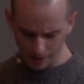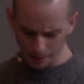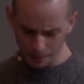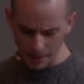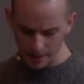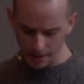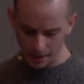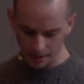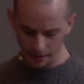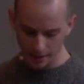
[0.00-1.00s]
be
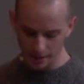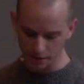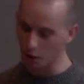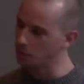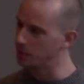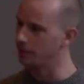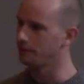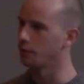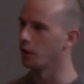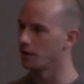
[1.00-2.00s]
the atonement
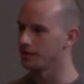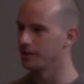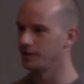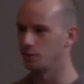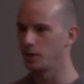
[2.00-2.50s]
for our sins.